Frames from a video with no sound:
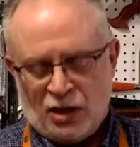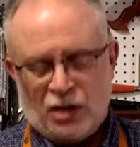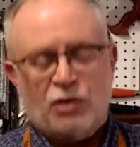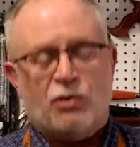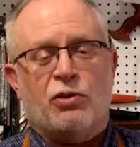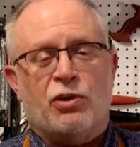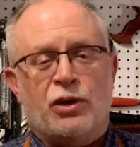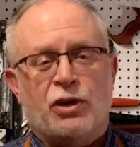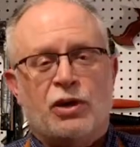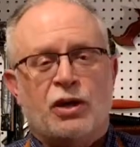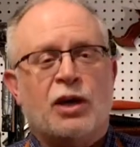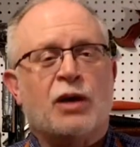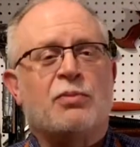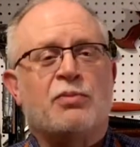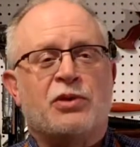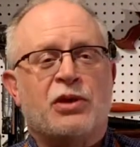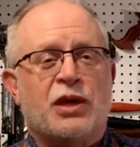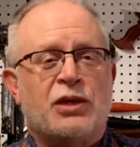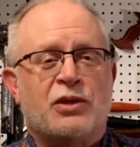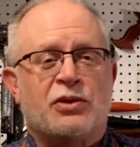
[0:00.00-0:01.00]
We
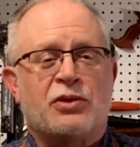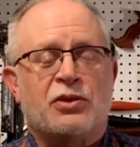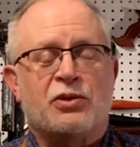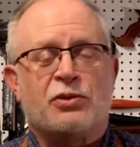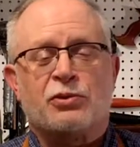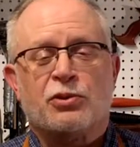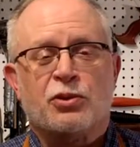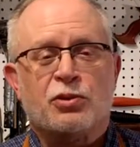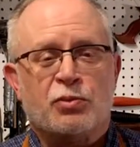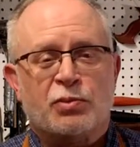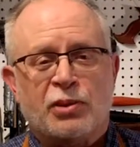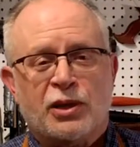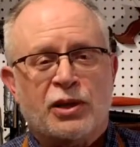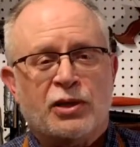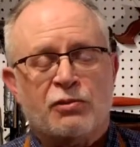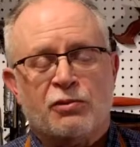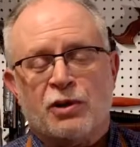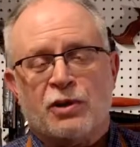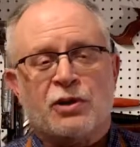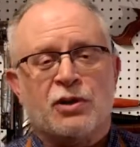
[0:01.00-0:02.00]
updated the throat
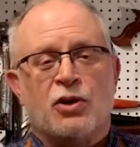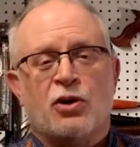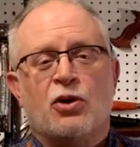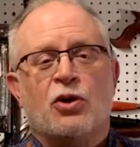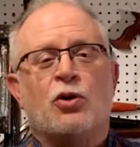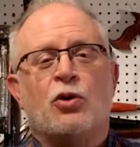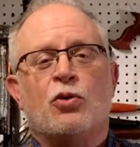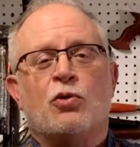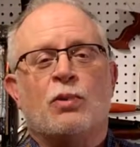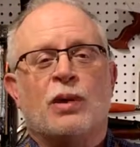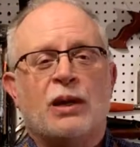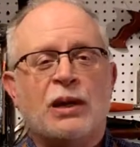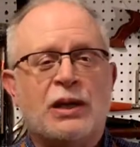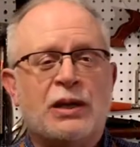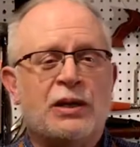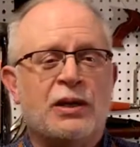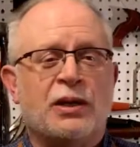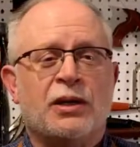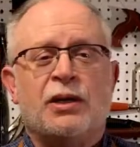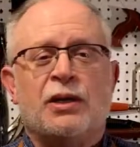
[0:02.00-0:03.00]
plate with a
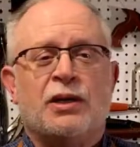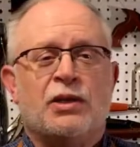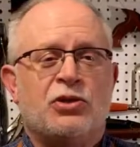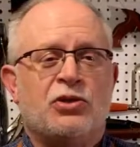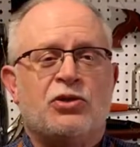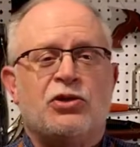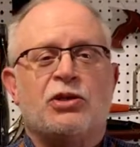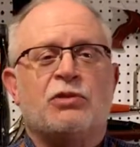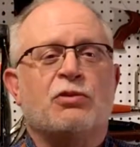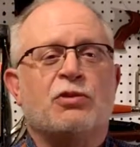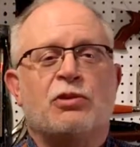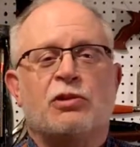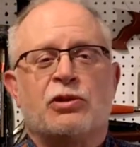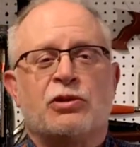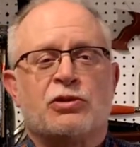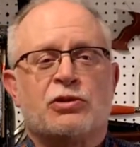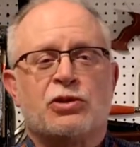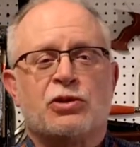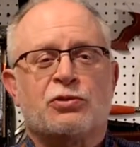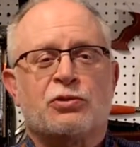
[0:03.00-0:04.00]
homemade zero
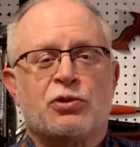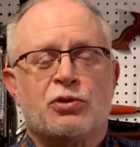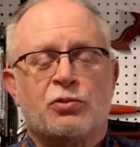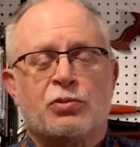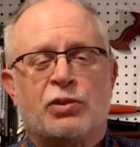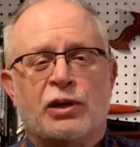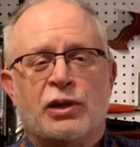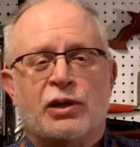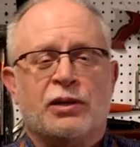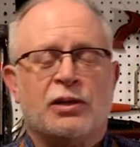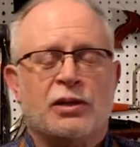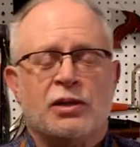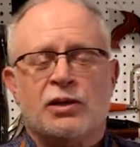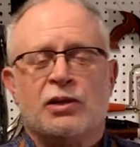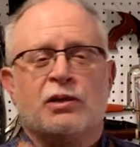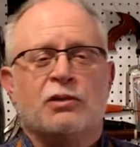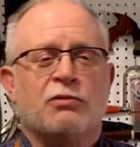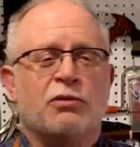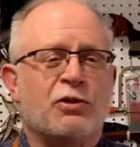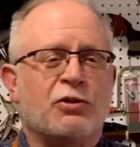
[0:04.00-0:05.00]
clearance throat plate.
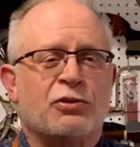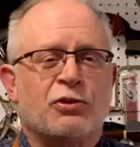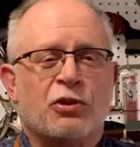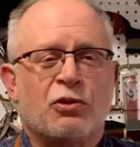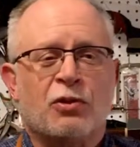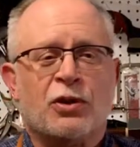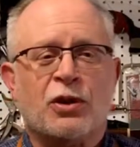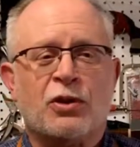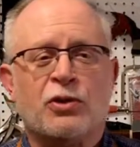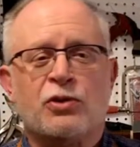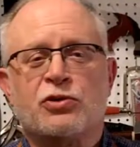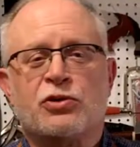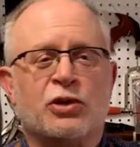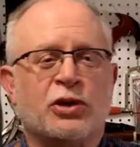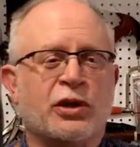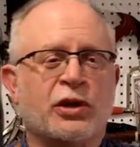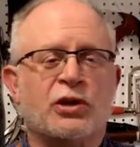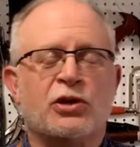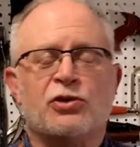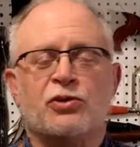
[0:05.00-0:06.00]
We'll throw one of those
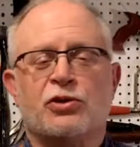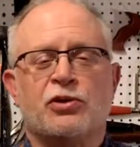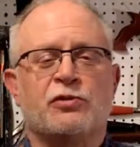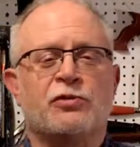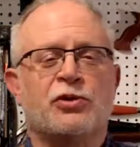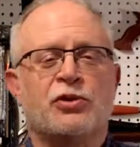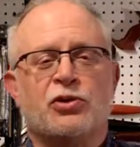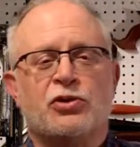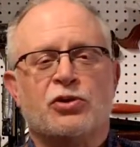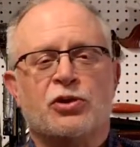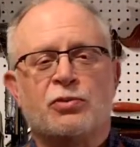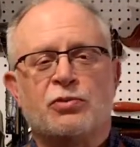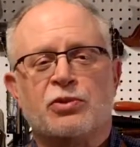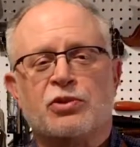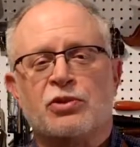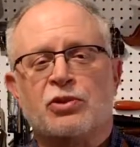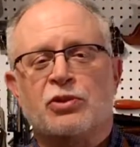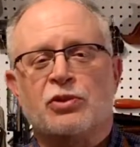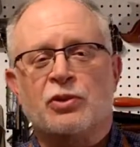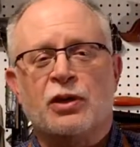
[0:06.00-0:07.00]
together in a future
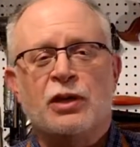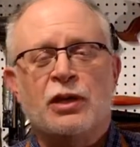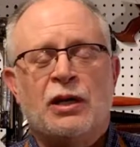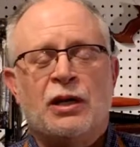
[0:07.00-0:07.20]
episode.